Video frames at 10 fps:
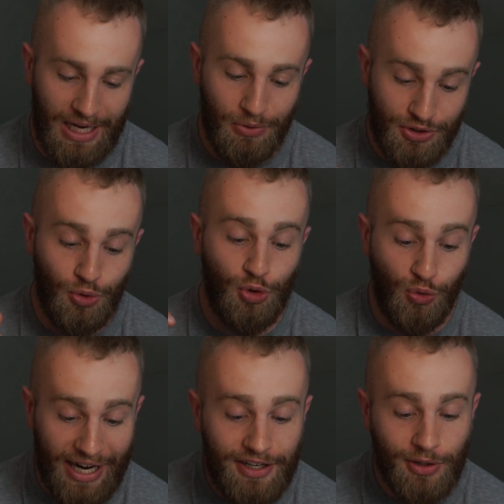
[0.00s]
and will do
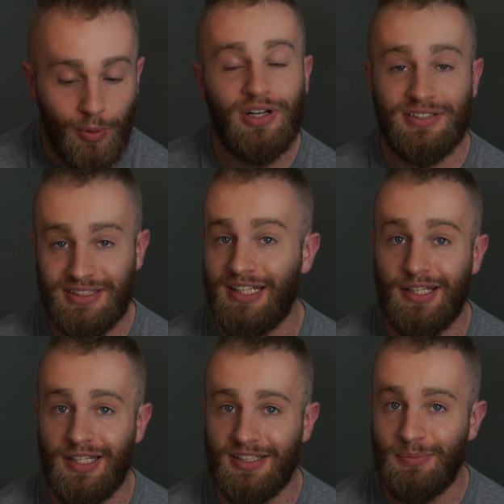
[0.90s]
greater ones
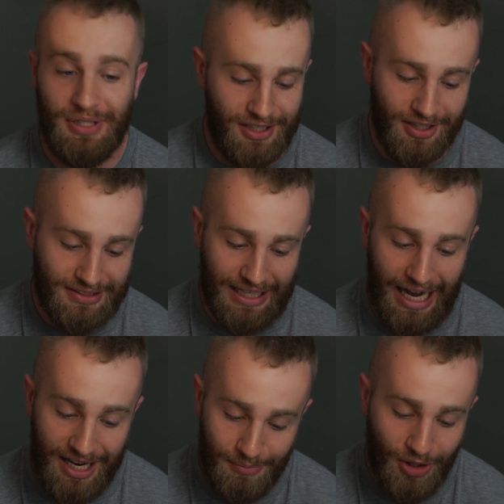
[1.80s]
than these, because
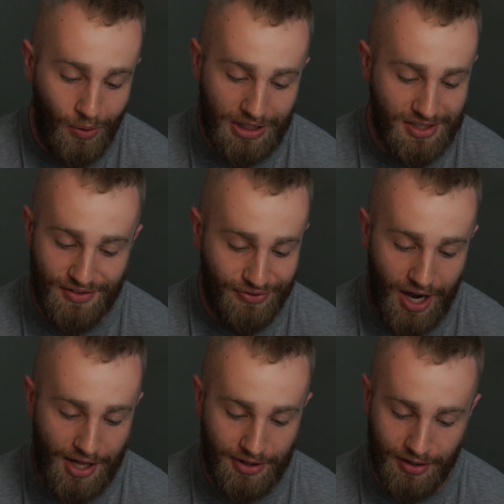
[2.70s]
I'm going to the
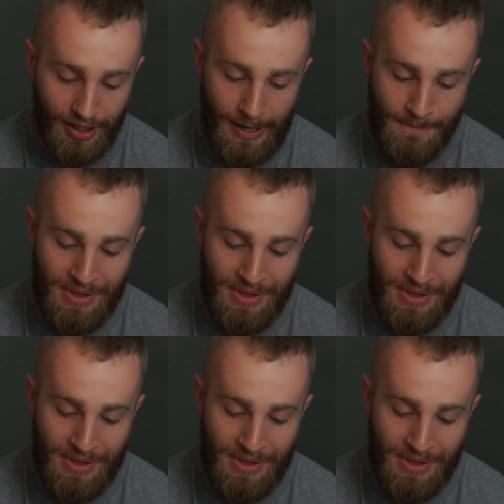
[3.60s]
Father,